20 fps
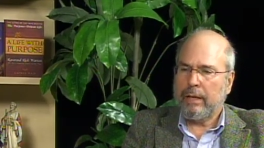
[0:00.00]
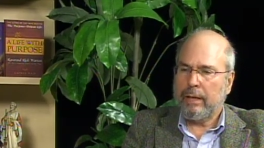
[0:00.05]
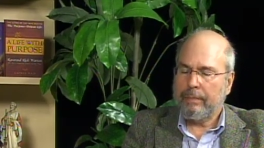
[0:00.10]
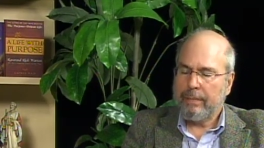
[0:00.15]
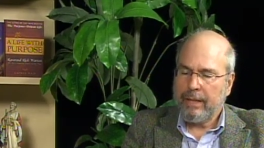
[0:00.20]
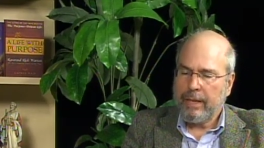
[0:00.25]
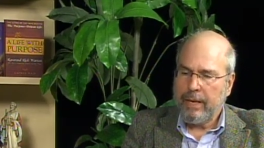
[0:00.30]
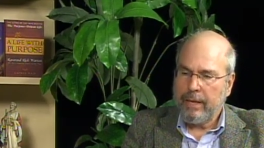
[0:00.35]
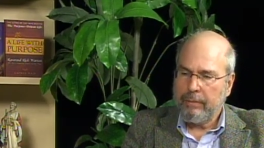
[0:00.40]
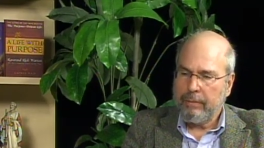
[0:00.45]
I
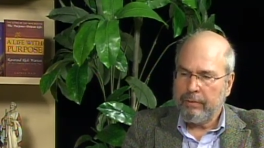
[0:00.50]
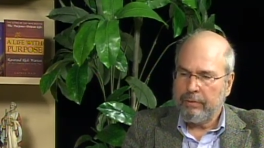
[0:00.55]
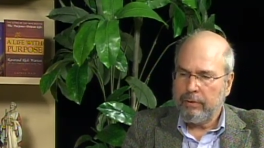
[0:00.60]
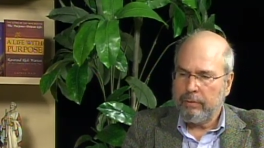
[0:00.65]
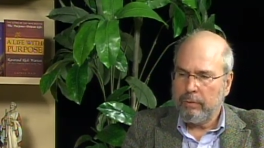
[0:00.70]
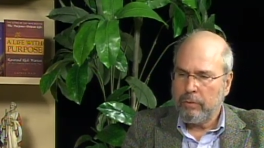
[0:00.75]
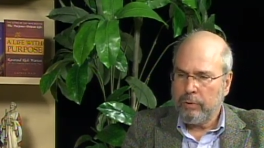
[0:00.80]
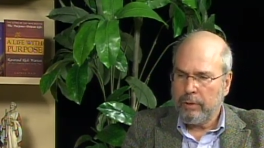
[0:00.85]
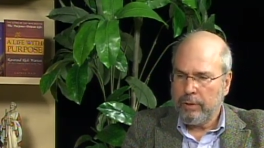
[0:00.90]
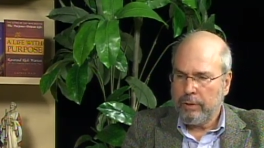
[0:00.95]
became even
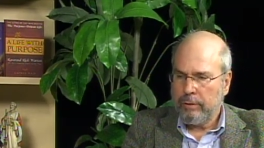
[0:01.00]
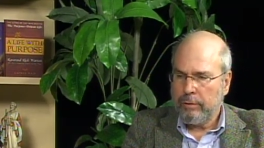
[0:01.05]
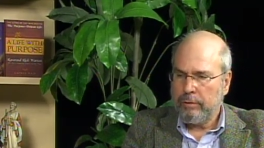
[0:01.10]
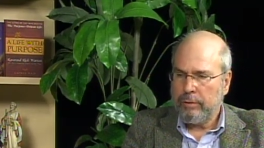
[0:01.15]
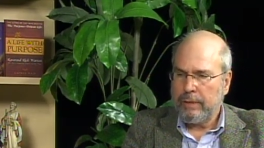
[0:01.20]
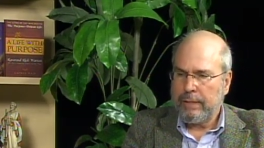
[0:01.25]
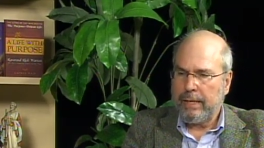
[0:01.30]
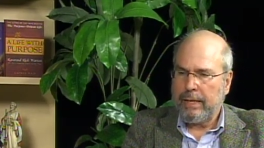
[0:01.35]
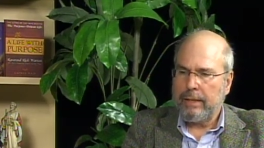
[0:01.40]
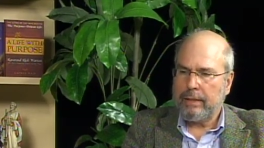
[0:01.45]
more
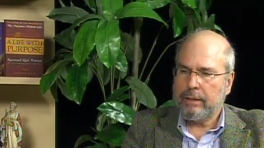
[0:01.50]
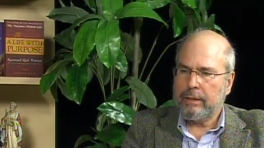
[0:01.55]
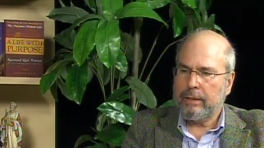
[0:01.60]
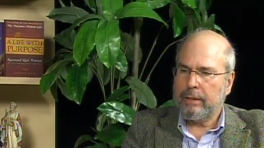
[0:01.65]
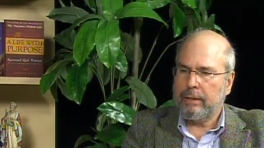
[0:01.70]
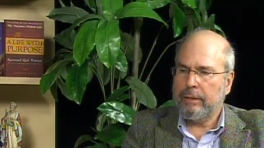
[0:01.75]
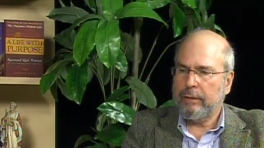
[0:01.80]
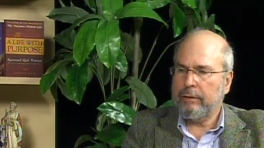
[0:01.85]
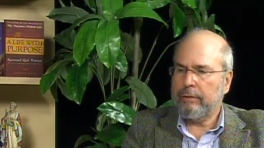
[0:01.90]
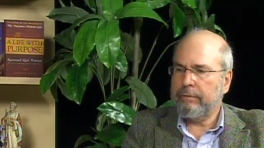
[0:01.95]
enthusiastically or